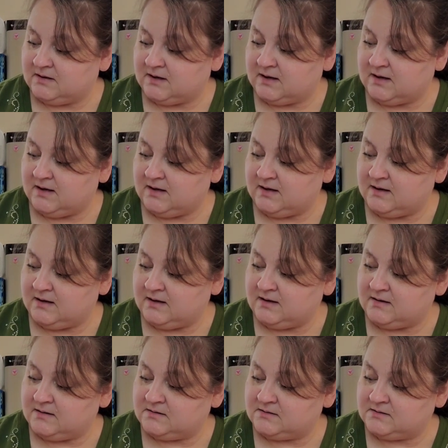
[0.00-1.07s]

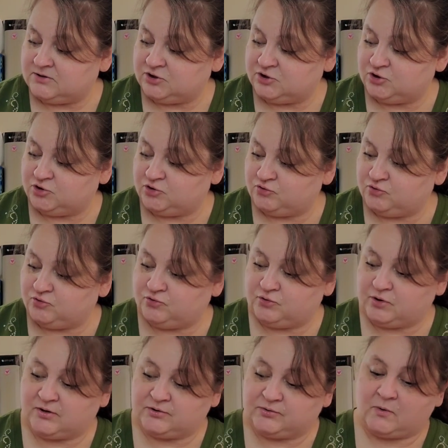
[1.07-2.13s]
And
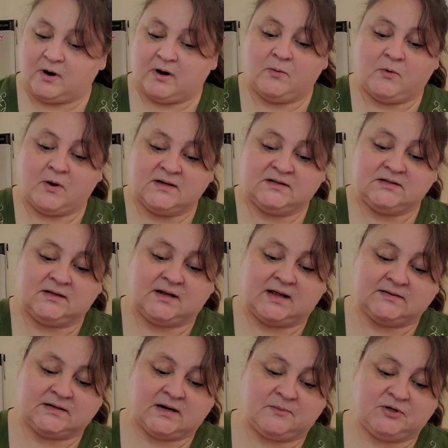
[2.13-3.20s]
here's where it was the
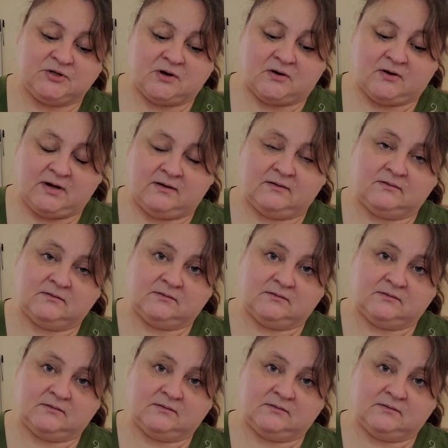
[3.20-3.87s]
last time you saw it.